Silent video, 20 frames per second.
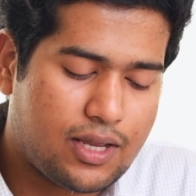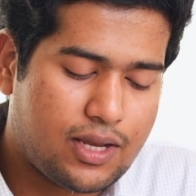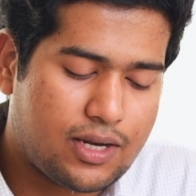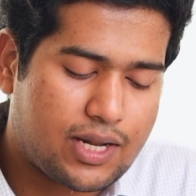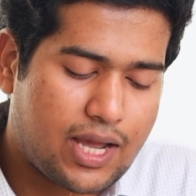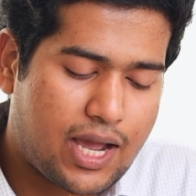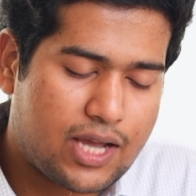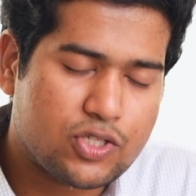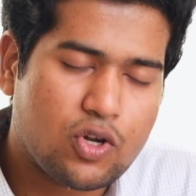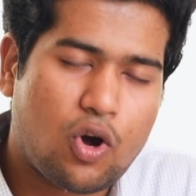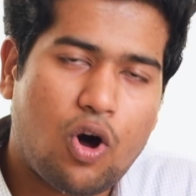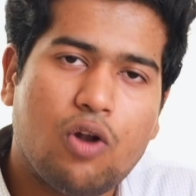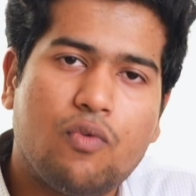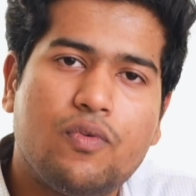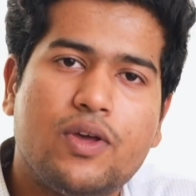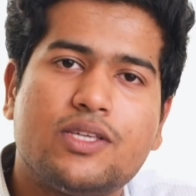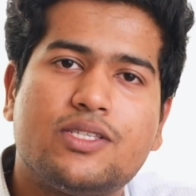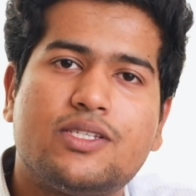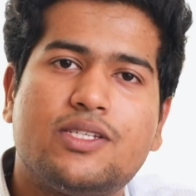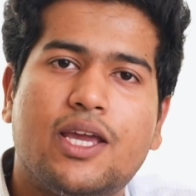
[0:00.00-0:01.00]
it has
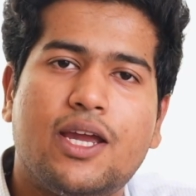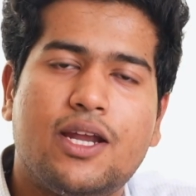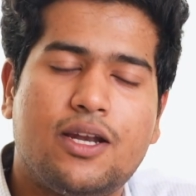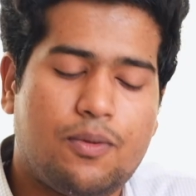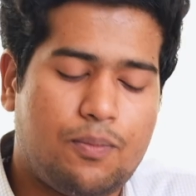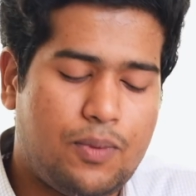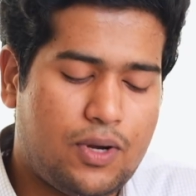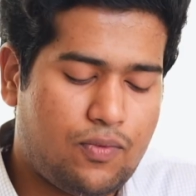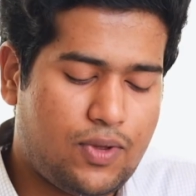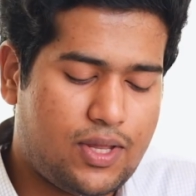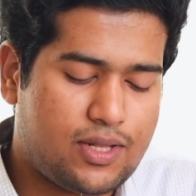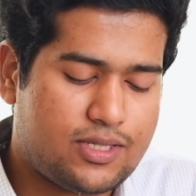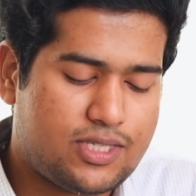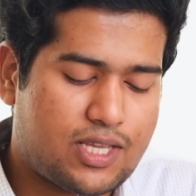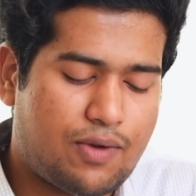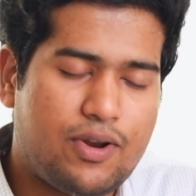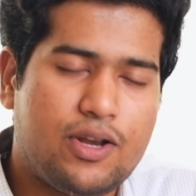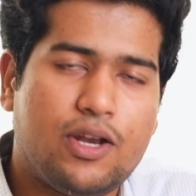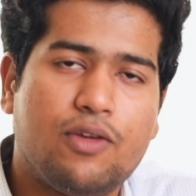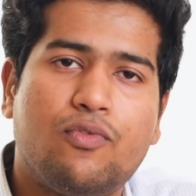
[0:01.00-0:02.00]
always stayed between
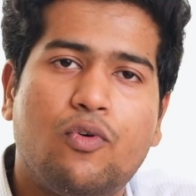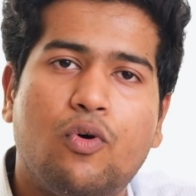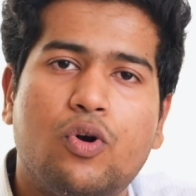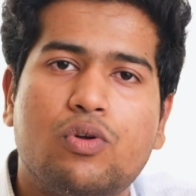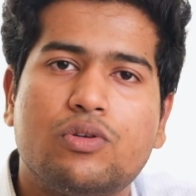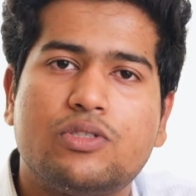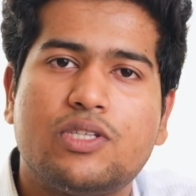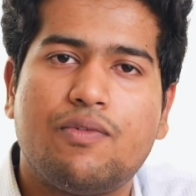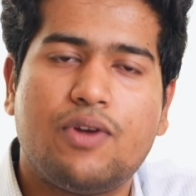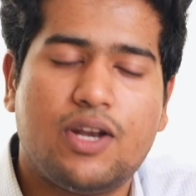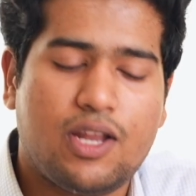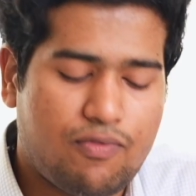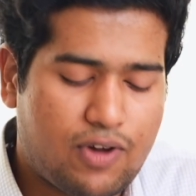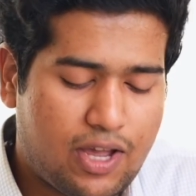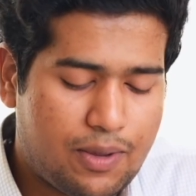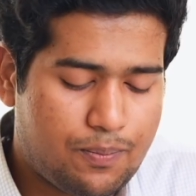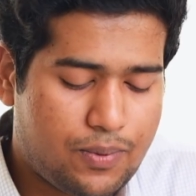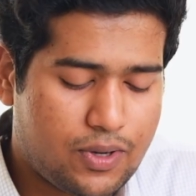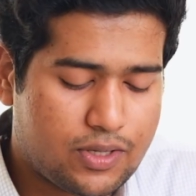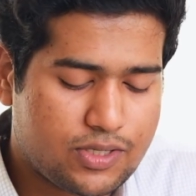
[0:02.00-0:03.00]
74 to
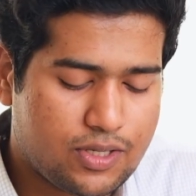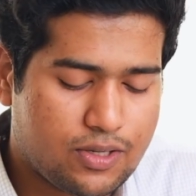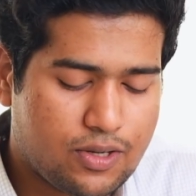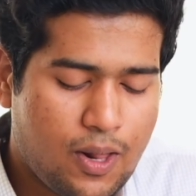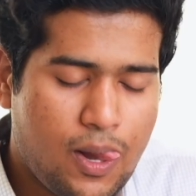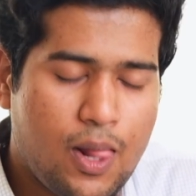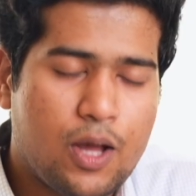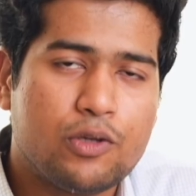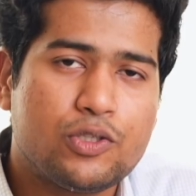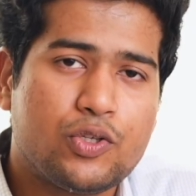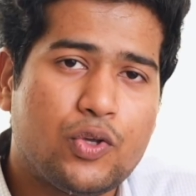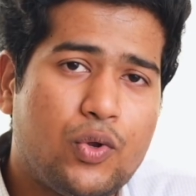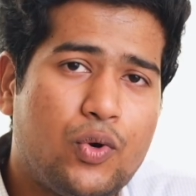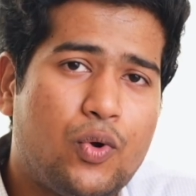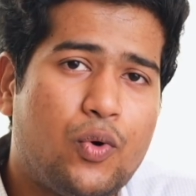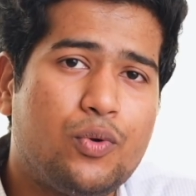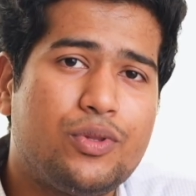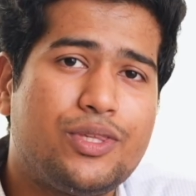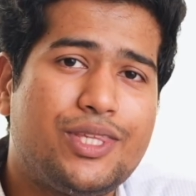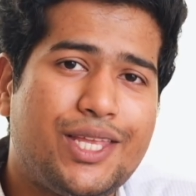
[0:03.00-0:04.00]
75%.
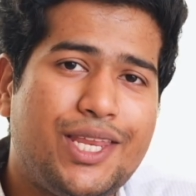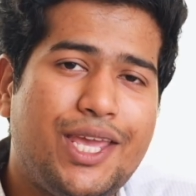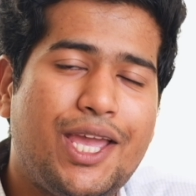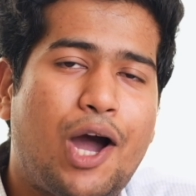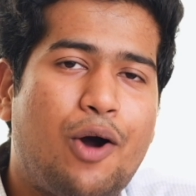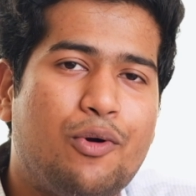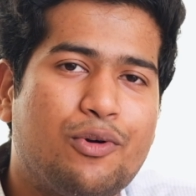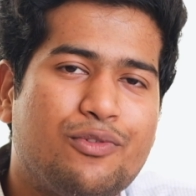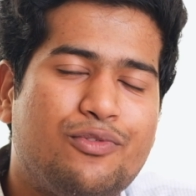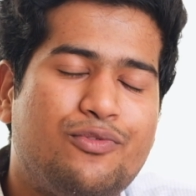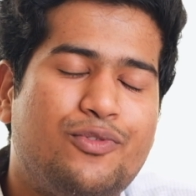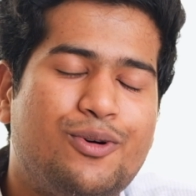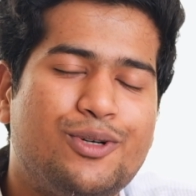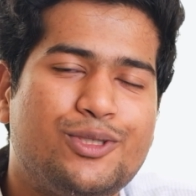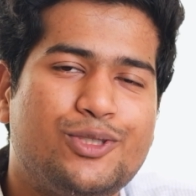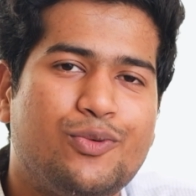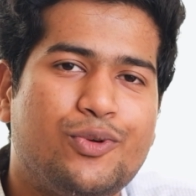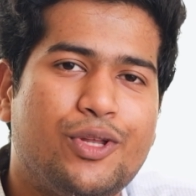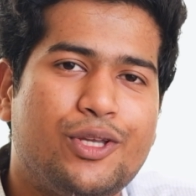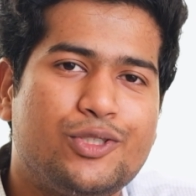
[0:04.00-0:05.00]
So 3 out of
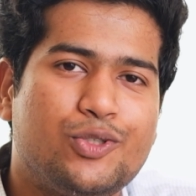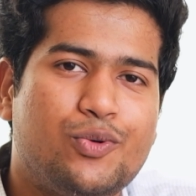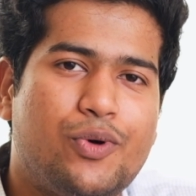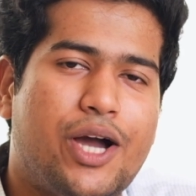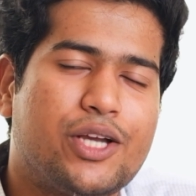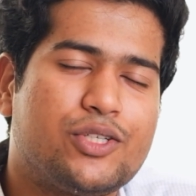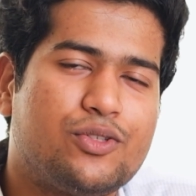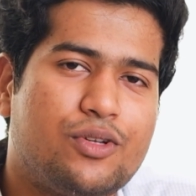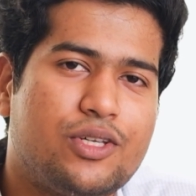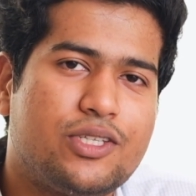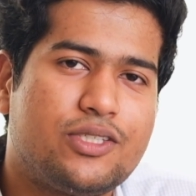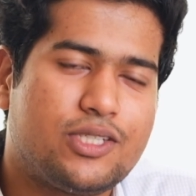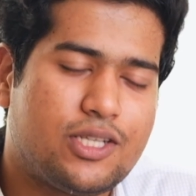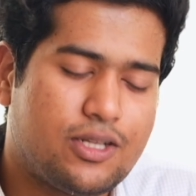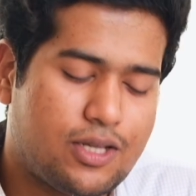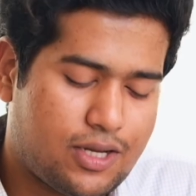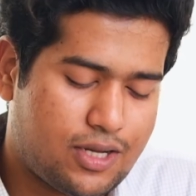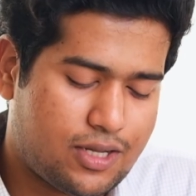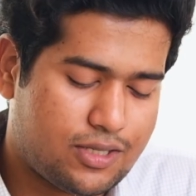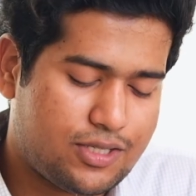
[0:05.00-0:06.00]
4 students who actually
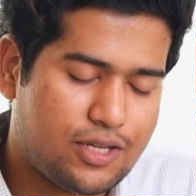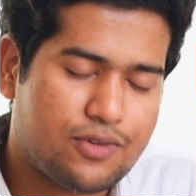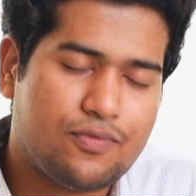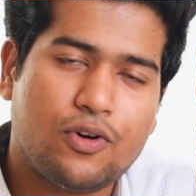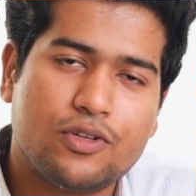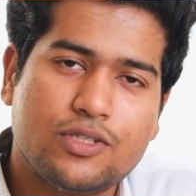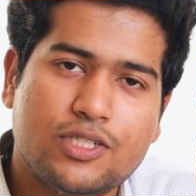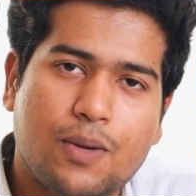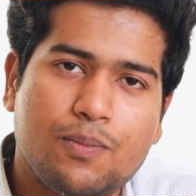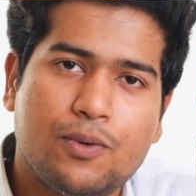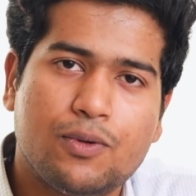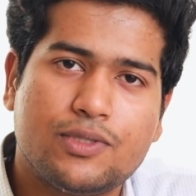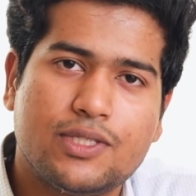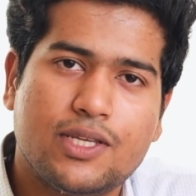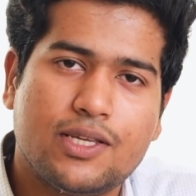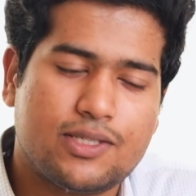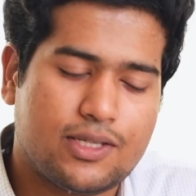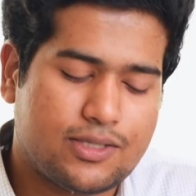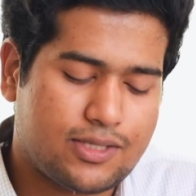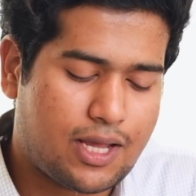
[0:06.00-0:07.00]
sit for step 2
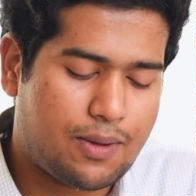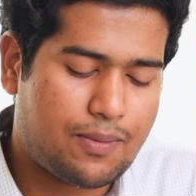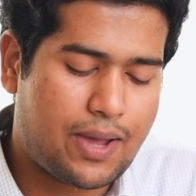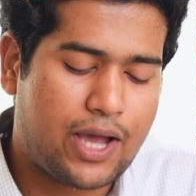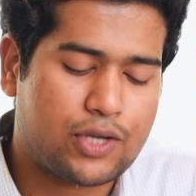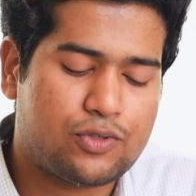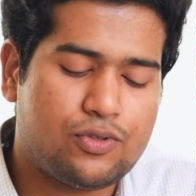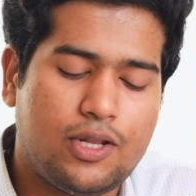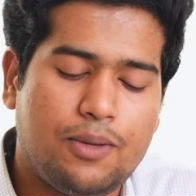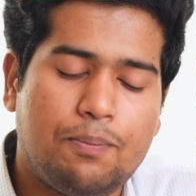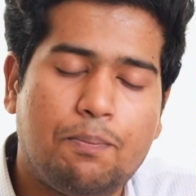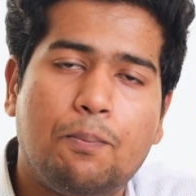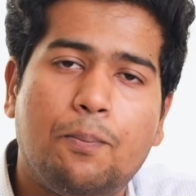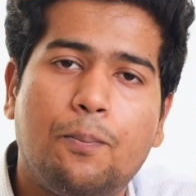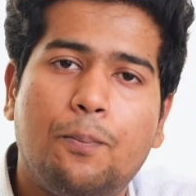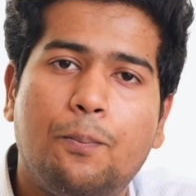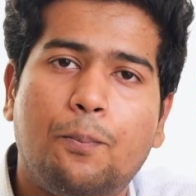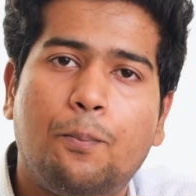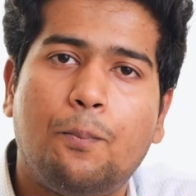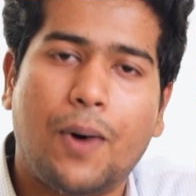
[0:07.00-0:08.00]
CS exam actually
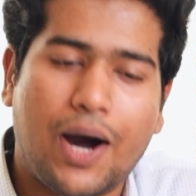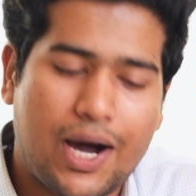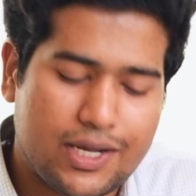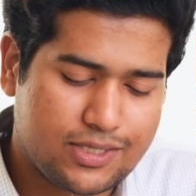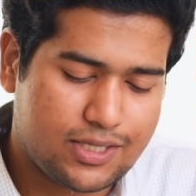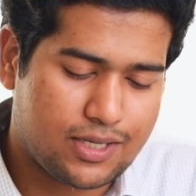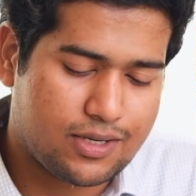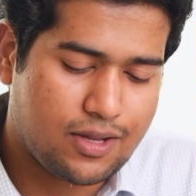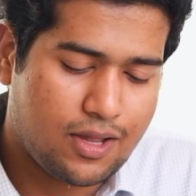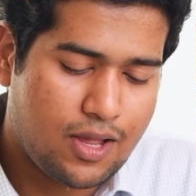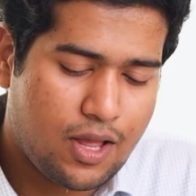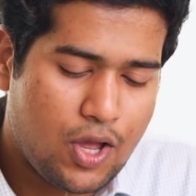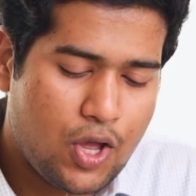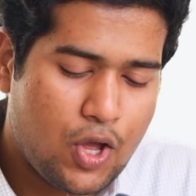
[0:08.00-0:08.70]
pass it.